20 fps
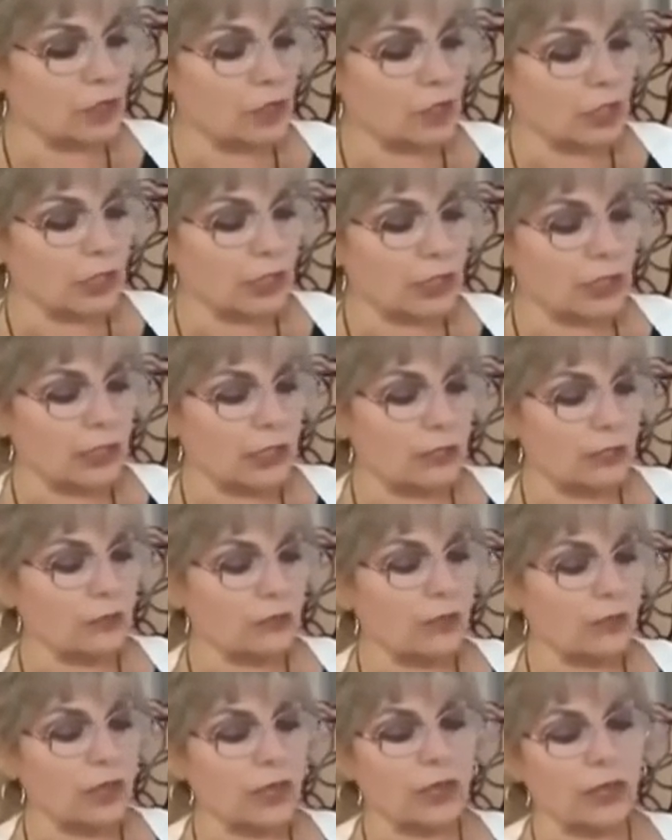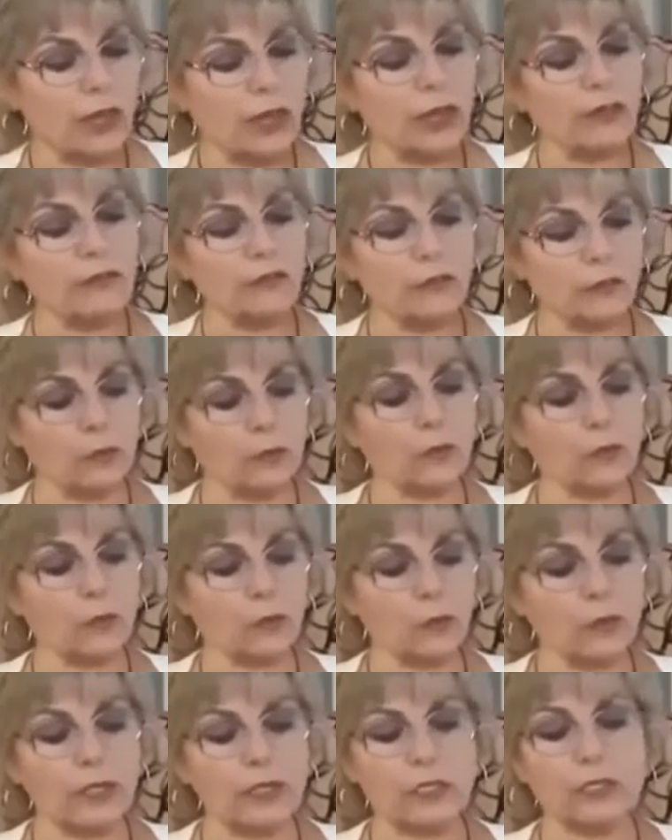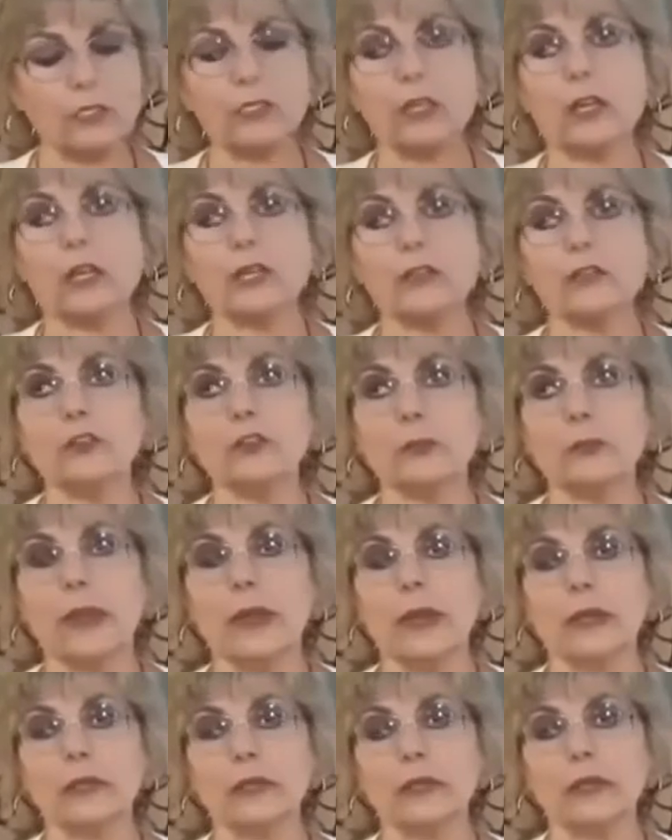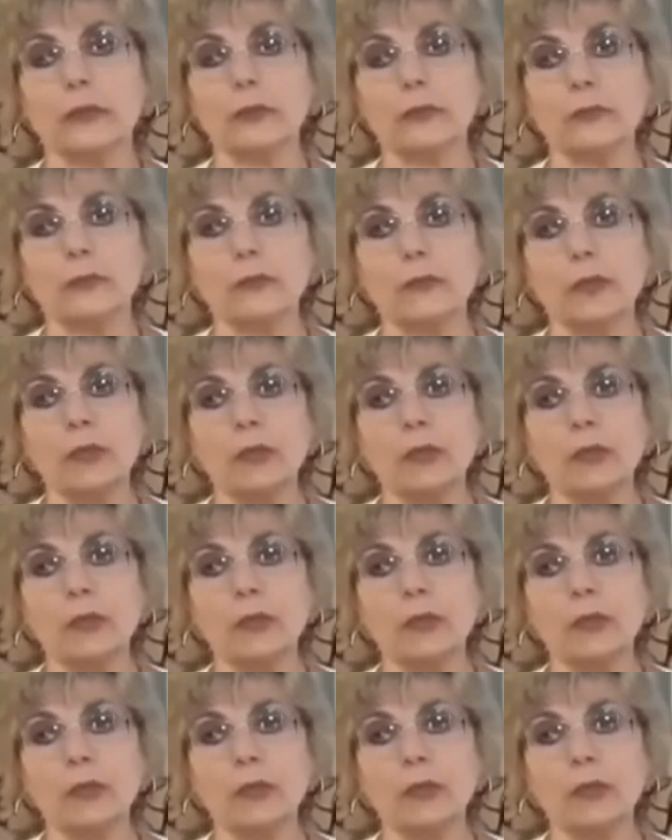essentially, they have redesigned humanity.